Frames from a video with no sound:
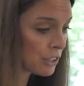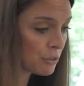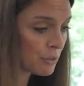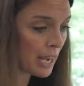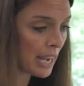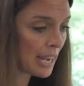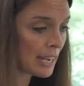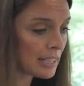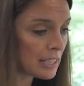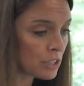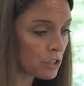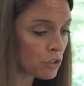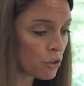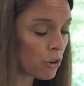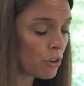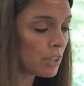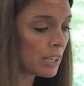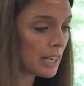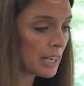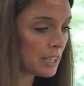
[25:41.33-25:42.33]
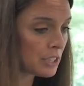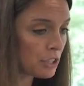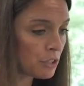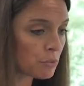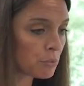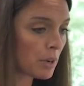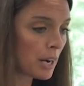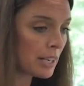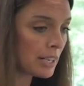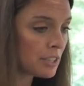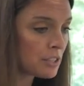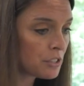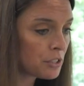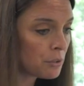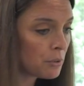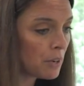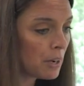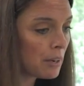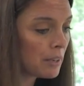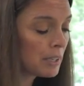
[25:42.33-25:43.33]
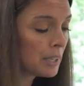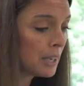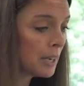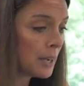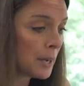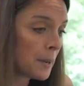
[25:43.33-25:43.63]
you can't control it, and you run into a